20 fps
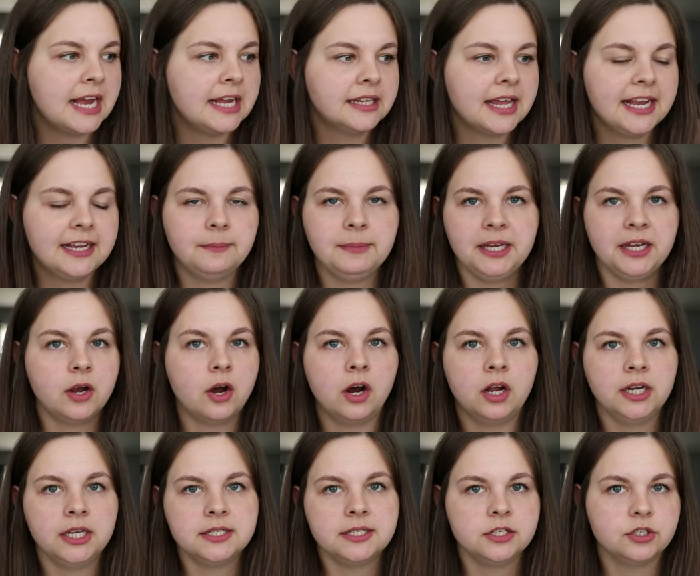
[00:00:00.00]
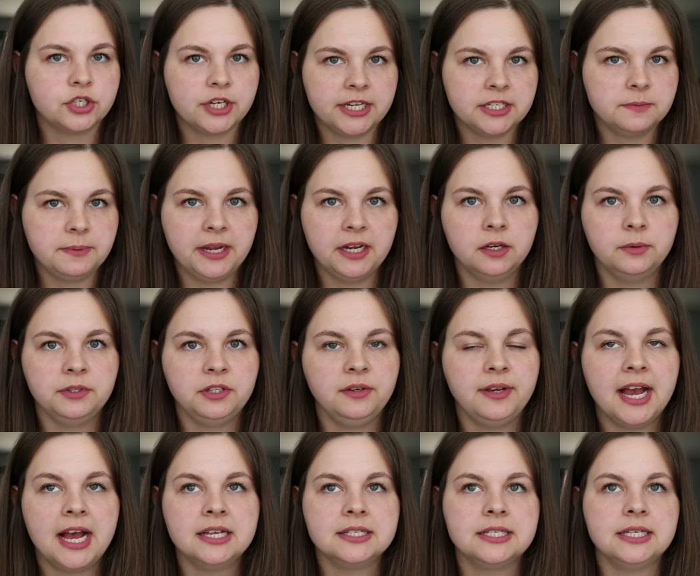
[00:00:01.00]
I like being honest and transparent with you
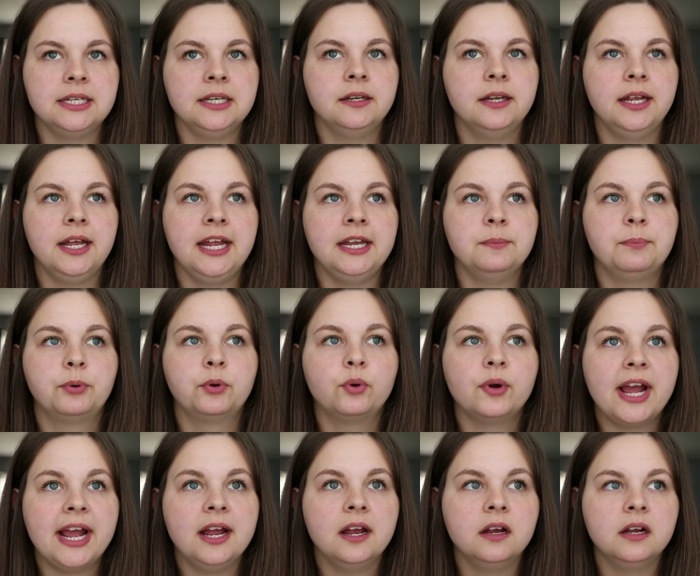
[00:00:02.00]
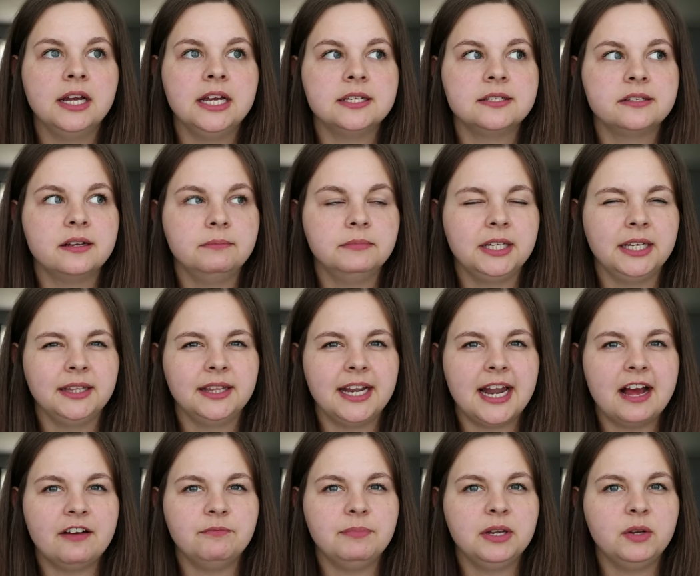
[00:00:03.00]
guys, and, and prayer is something that
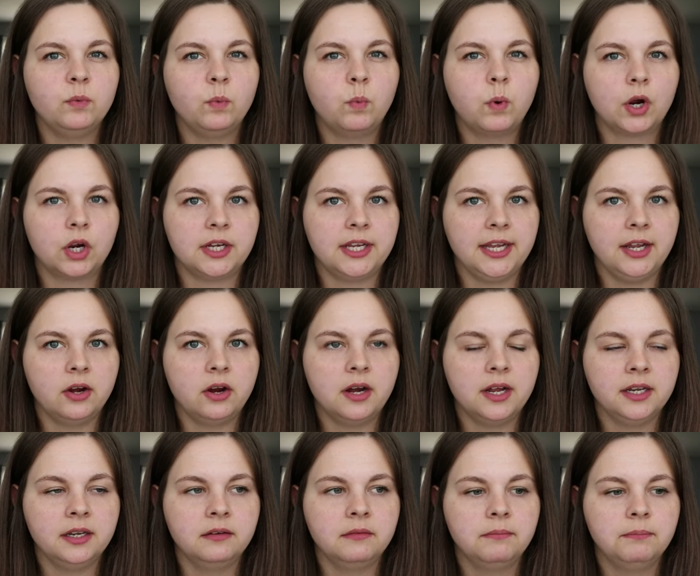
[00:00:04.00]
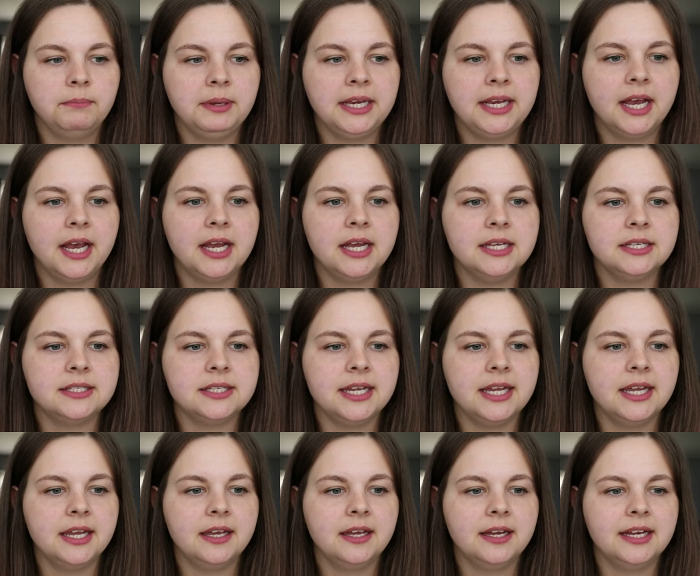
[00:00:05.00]
I've been working on, because
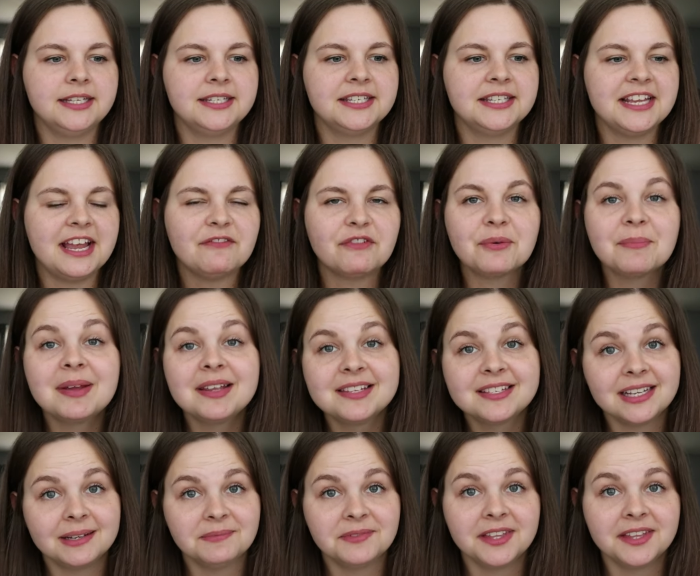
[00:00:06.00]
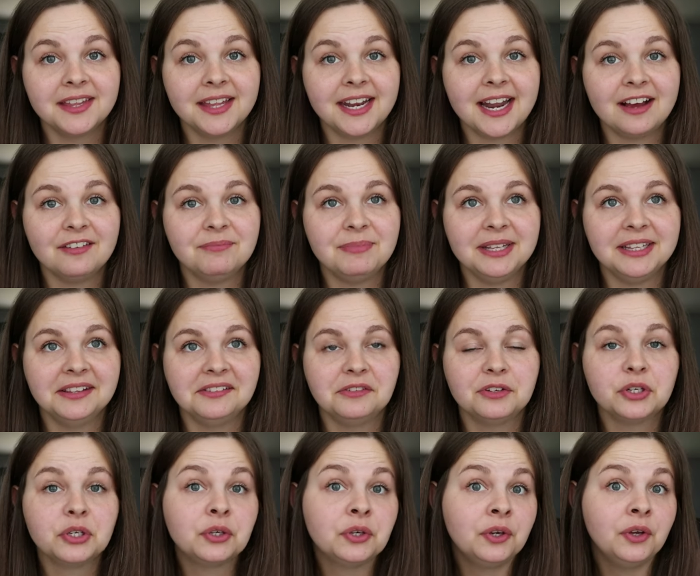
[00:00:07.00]
it's never been something that I've been
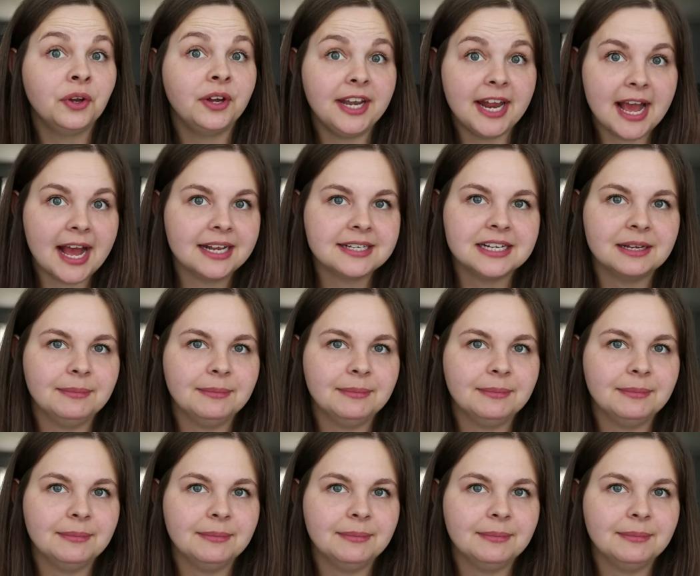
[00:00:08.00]
good at.